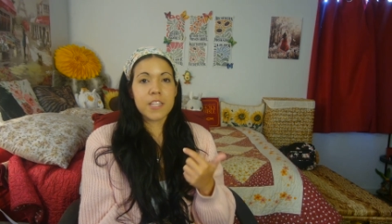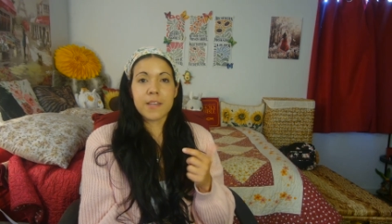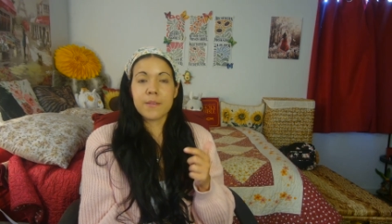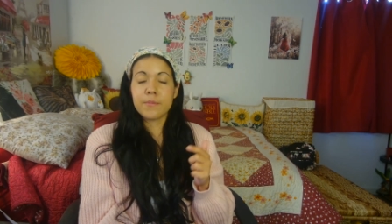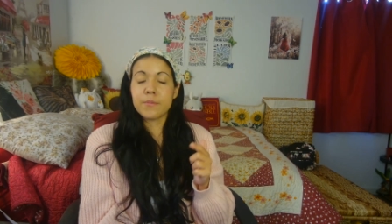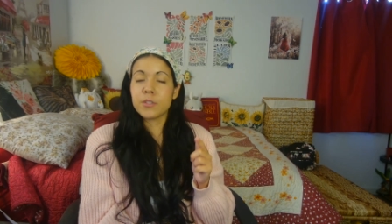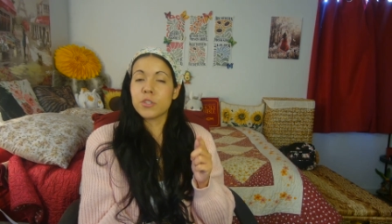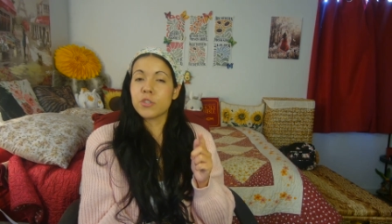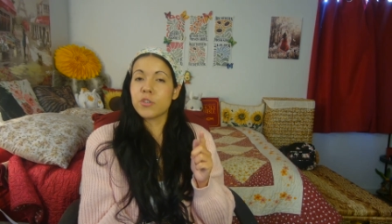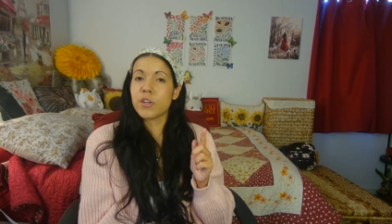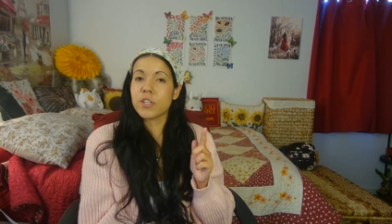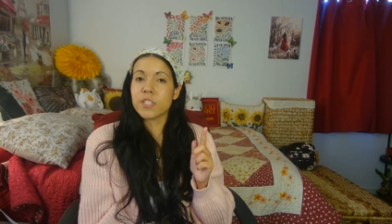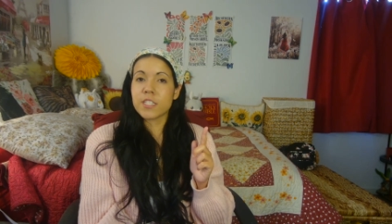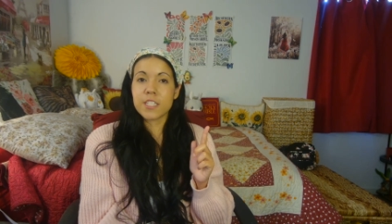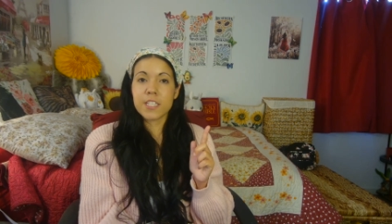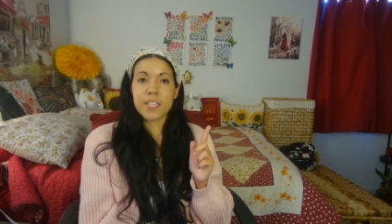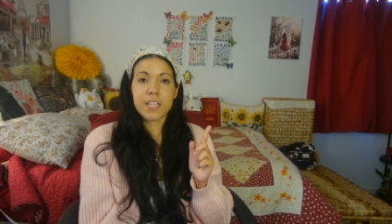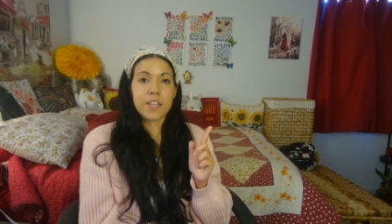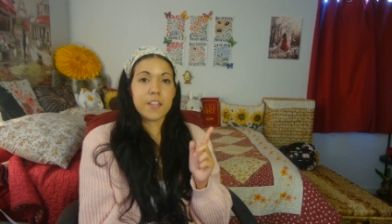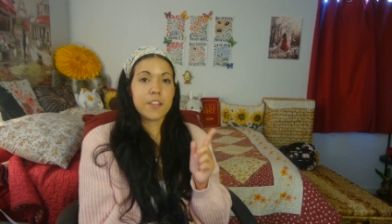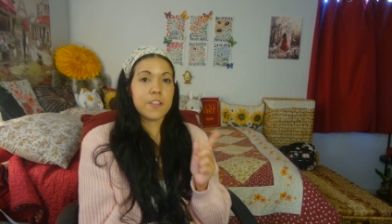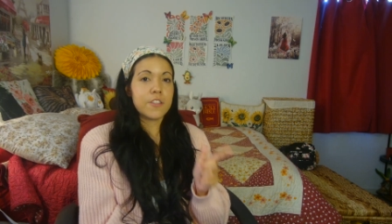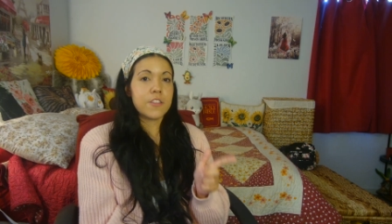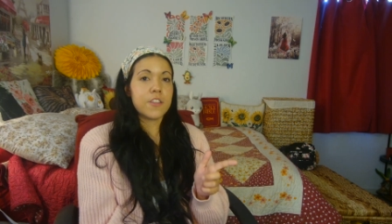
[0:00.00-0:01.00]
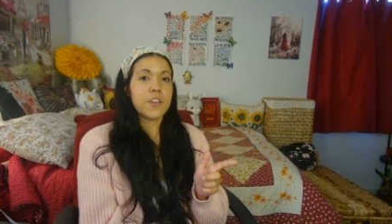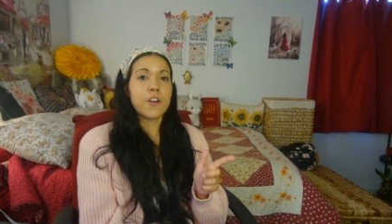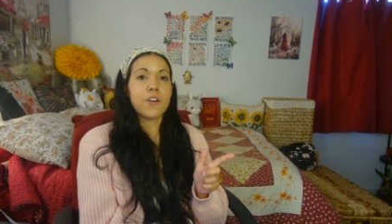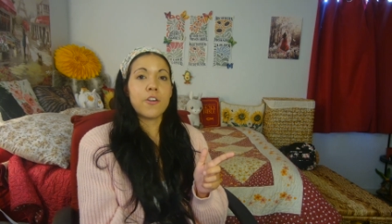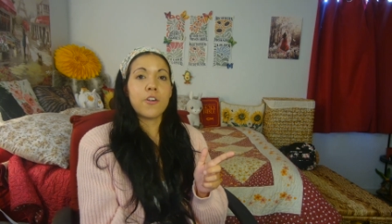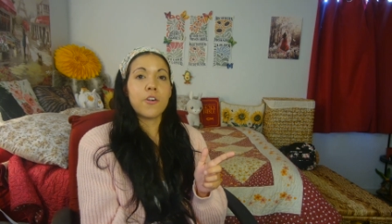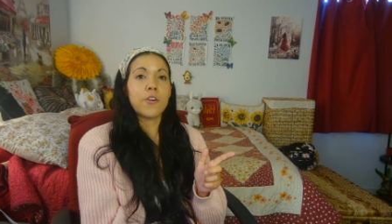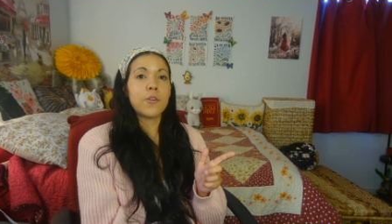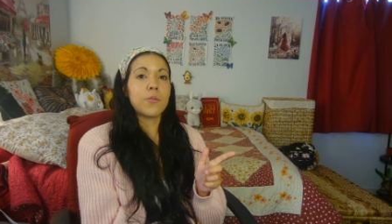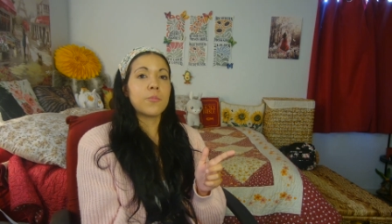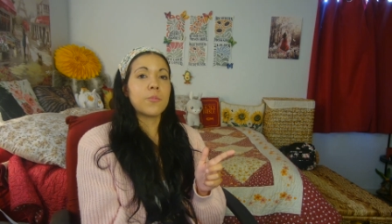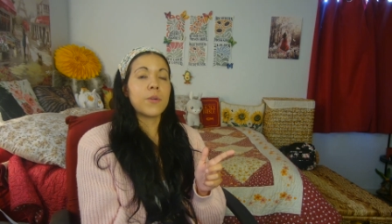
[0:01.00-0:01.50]
they've been trusting in
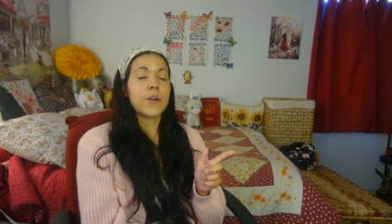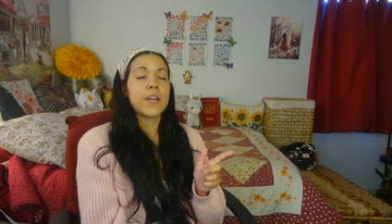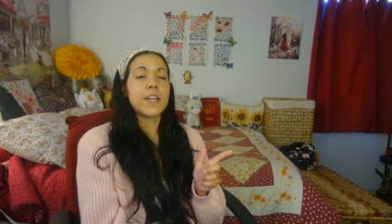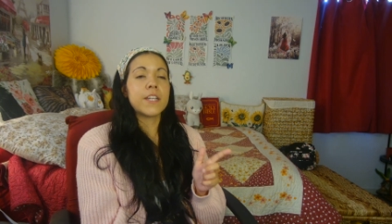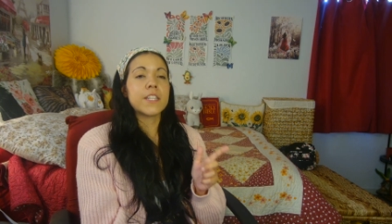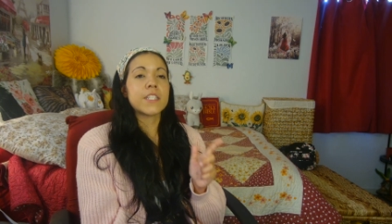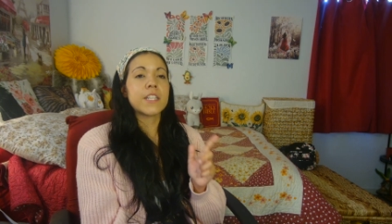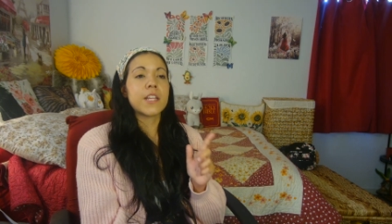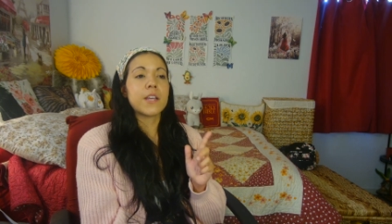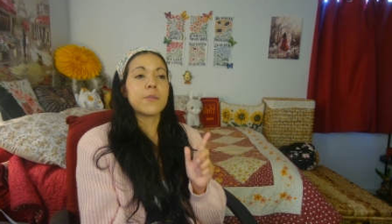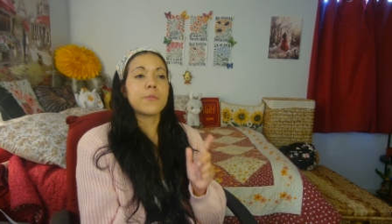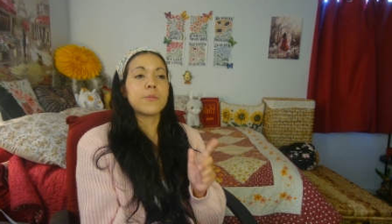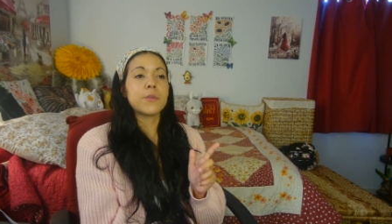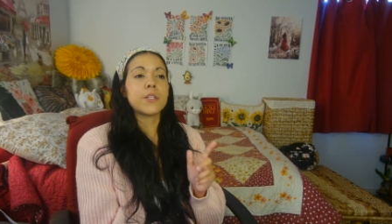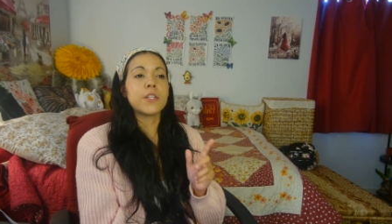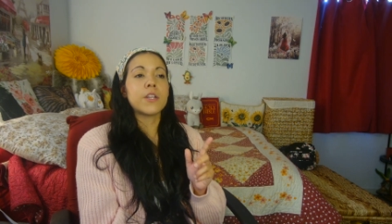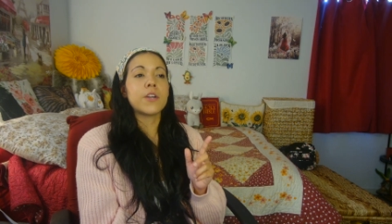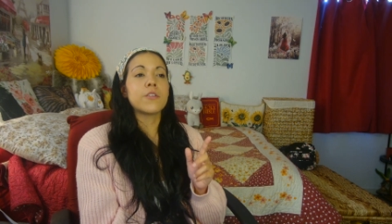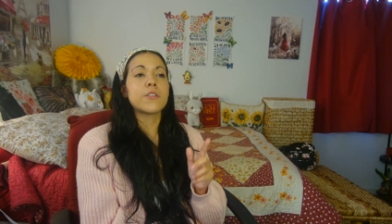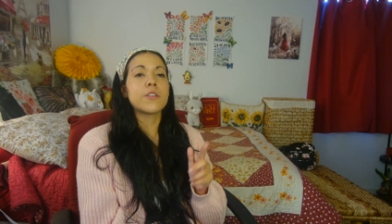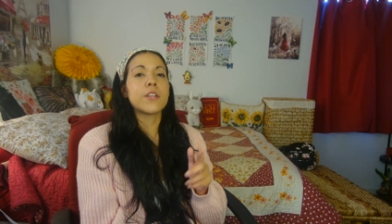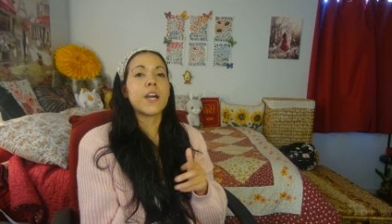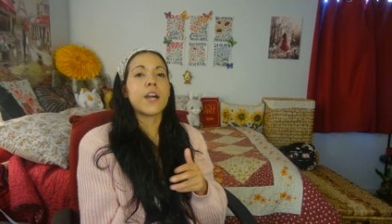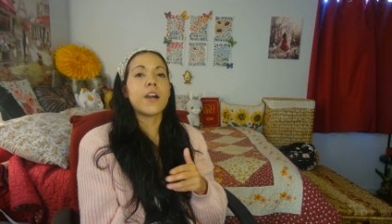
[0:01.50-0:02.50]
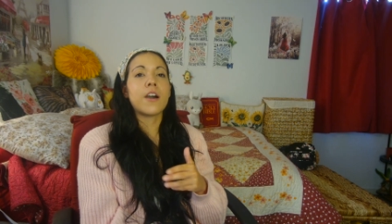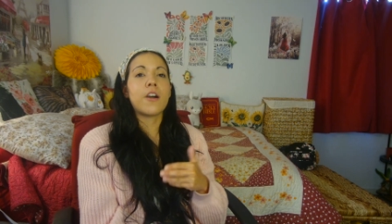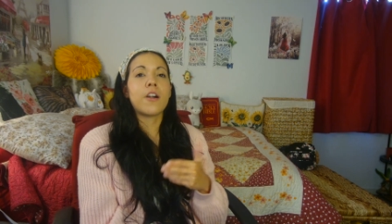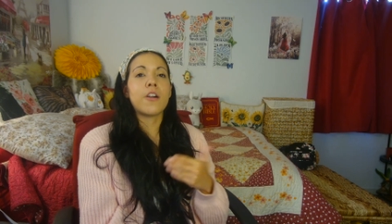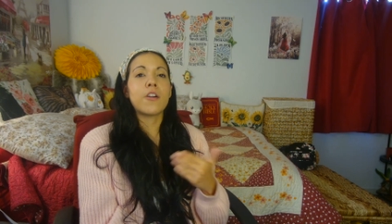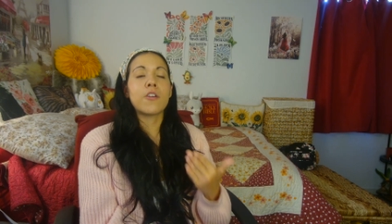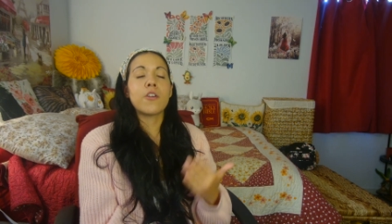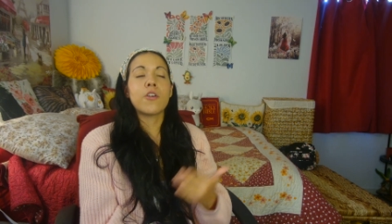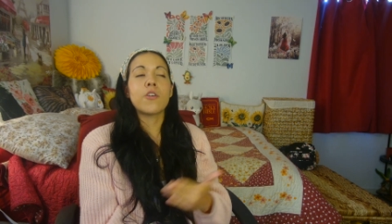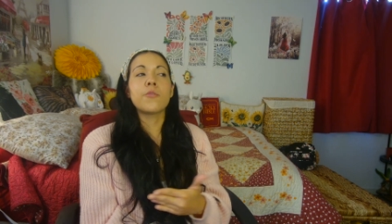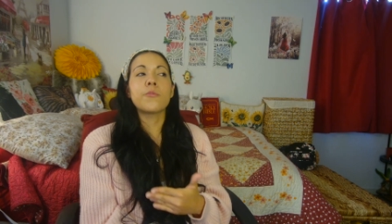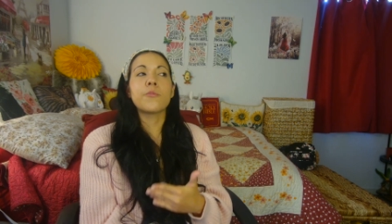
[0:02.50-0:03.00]
their own ways, and we know that
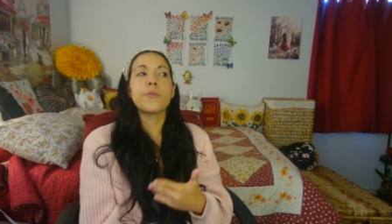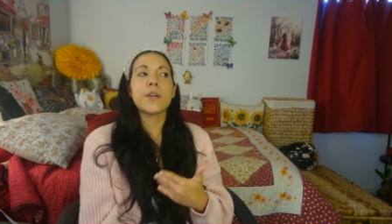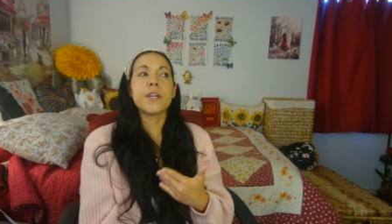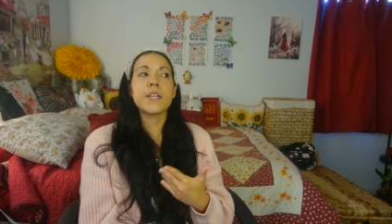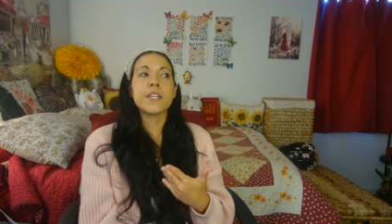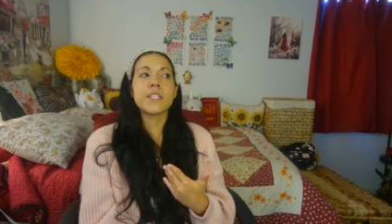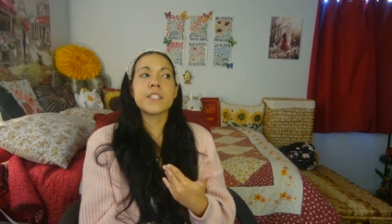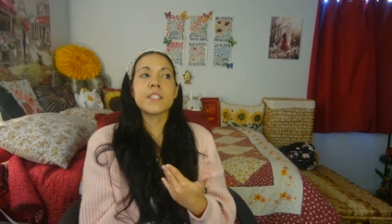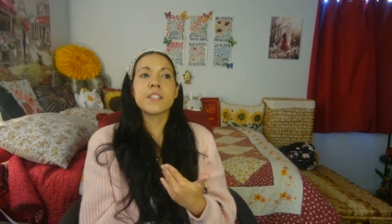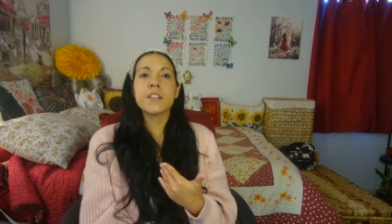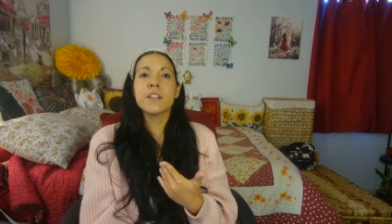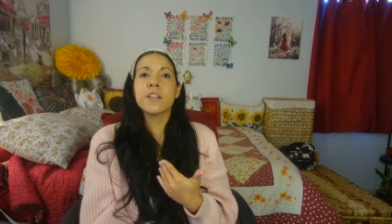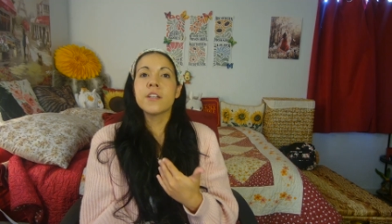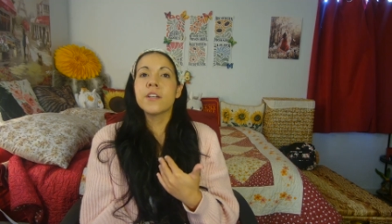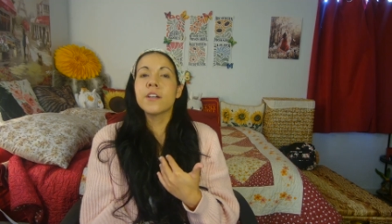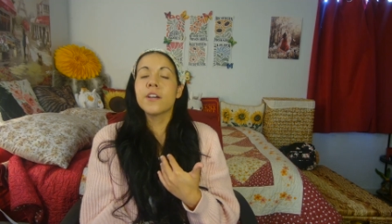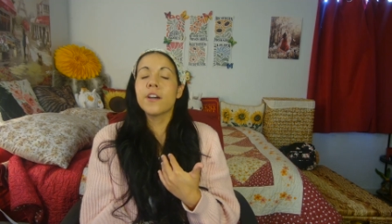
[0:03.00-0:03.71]
our own ways